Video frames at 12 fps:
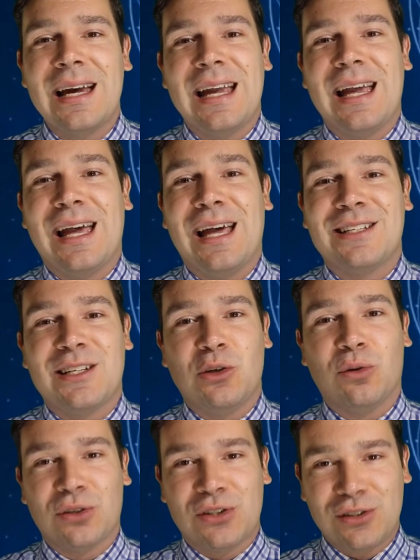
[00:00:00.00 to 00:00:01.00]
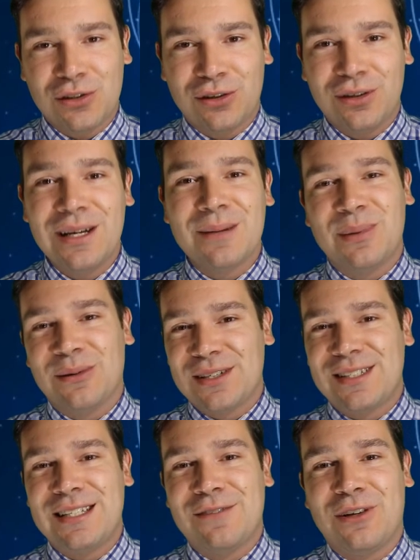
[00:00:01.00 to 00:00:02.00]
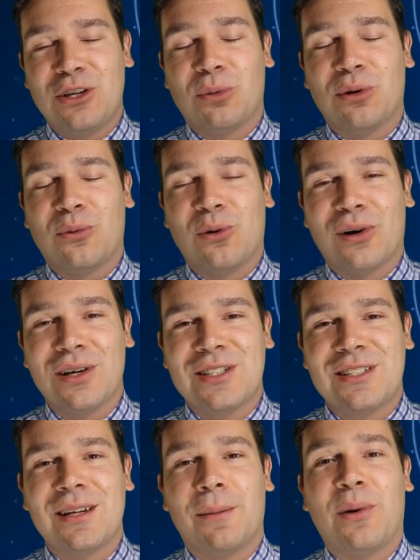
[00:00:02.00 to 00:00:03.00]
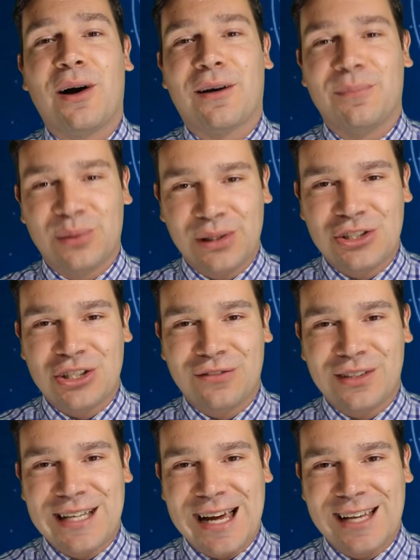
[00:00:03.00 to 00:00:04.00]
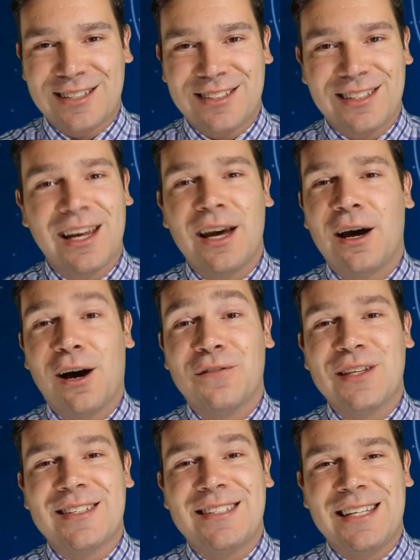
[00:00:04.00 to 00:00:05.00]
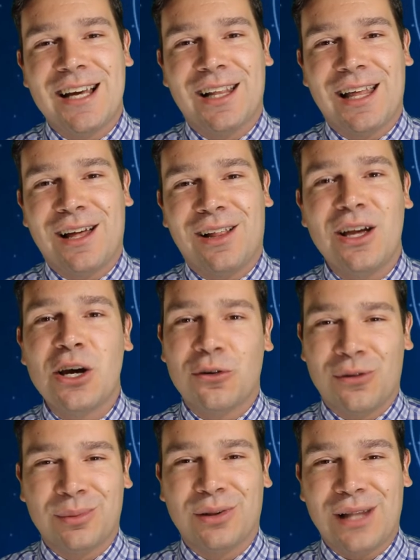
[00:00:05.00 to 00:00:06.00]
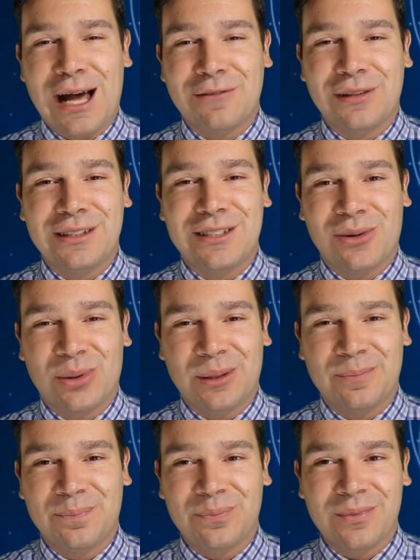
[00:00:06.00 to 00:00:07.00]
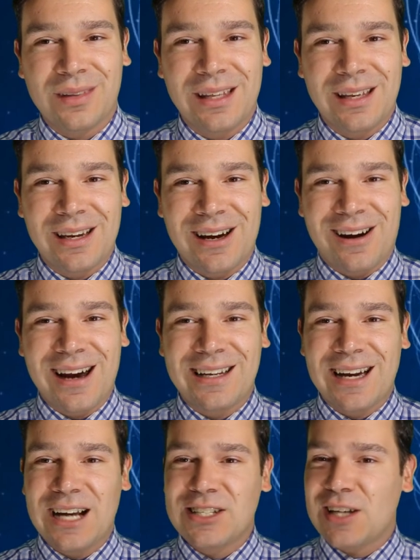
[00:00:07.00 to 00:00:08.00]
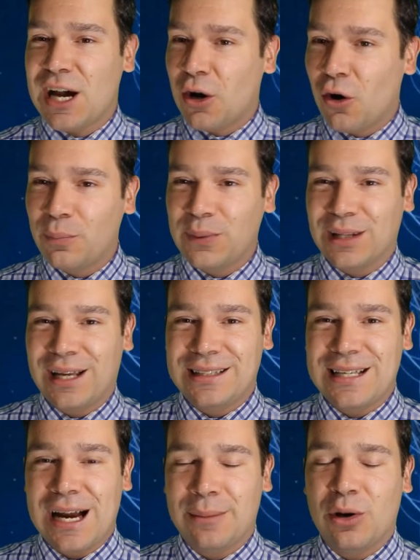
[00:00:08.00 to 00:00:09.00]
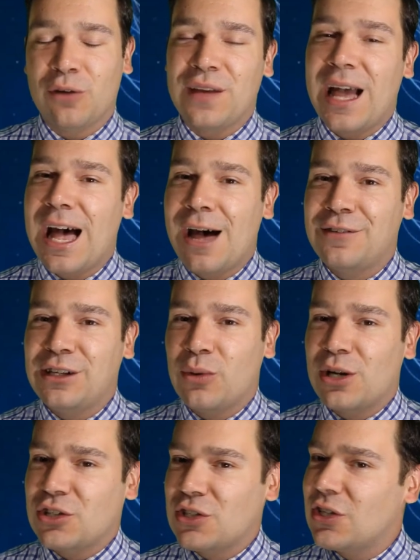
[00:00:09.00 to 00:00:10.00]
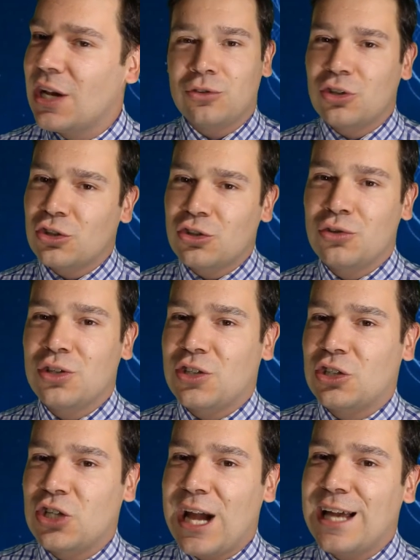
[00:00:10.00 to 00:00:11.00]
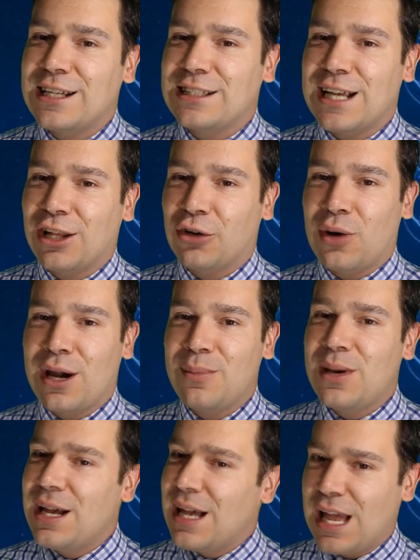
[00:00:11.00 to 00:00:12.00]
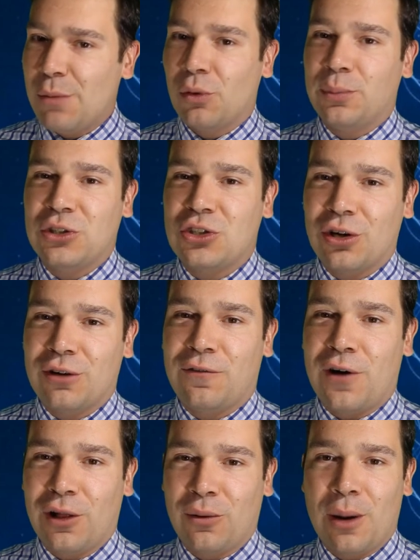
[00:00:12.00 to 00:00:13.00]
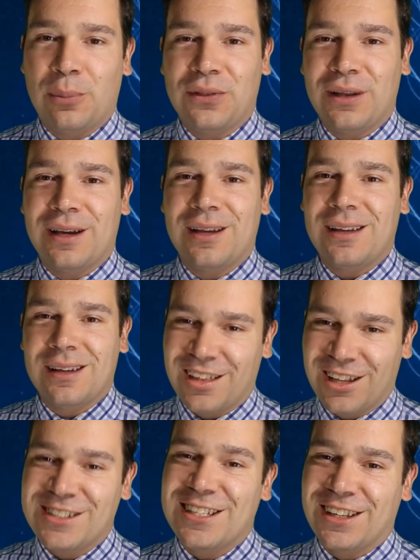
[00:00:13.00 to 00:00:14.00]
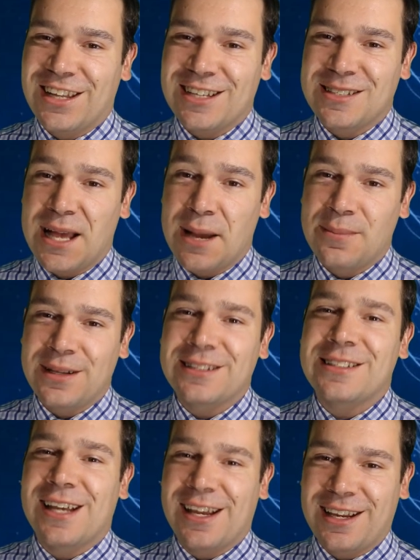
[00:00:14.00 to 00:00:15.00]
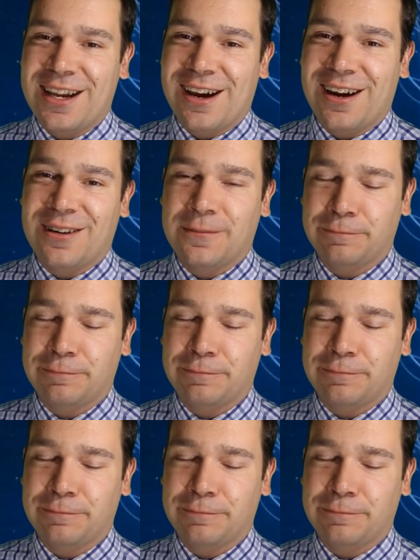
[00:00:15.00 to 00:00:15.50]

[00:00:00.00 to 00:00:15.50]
and you'll soon be receiving your rewards upon completion of the tasks of the CLL Crypto Live Leak token. Alright guys, I hope you like the IBO. If you have any questions, just shoot us a chat in Telegram and we'll be sure to follow up with you. Until next time, take care.